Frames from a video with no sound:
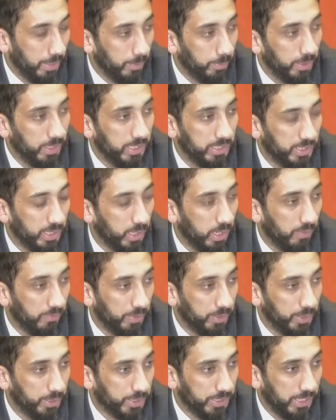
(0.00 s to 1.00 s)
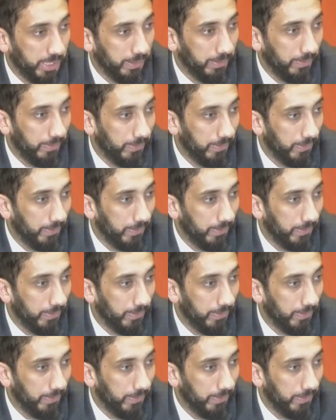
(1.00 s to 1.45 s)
But he's the governor's kid.